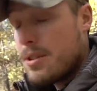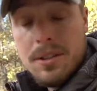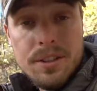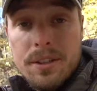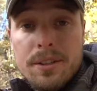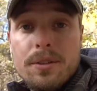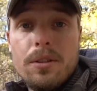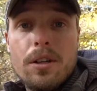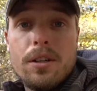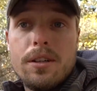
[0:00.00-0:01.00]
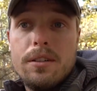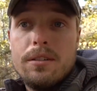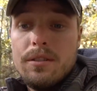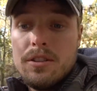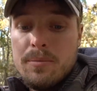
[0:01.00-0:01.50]
We're gonna sit here to the dark.
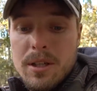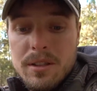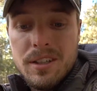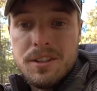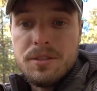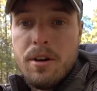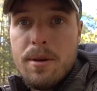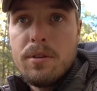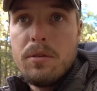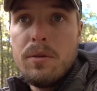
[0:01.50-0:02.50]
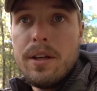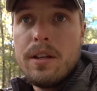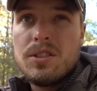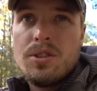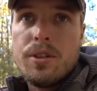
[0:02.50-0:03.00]
There's been a ton of scrapes in the way,
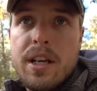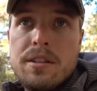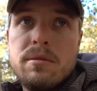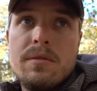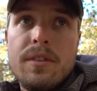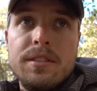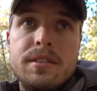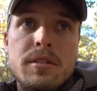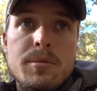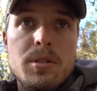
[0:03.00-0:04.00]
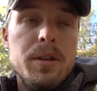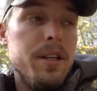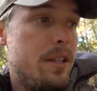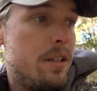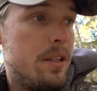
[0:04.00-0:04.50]
and I'll show you guys some if I see some on the
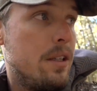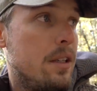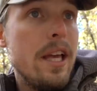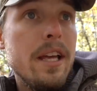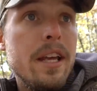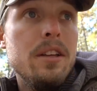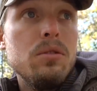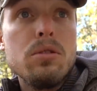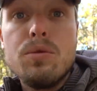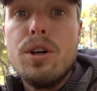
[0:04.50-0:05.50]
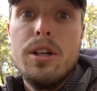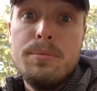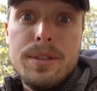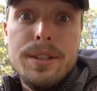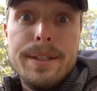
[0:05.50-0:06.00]
way in. That and or
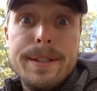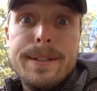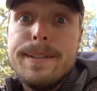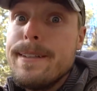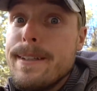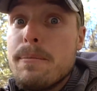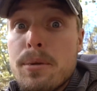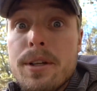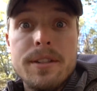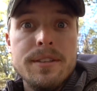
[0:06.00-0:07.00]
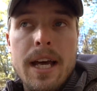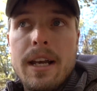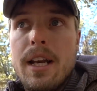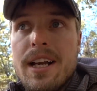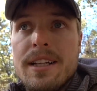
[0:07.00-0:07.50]
rubs. I'm pretty
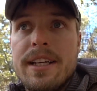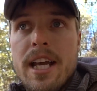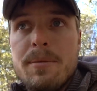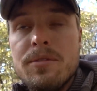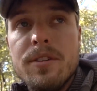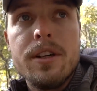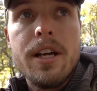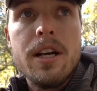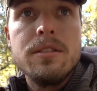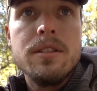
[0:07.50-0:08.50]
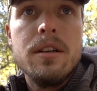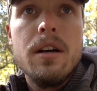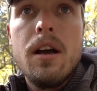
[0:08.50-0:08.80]
excited. I got the cameras figured out, so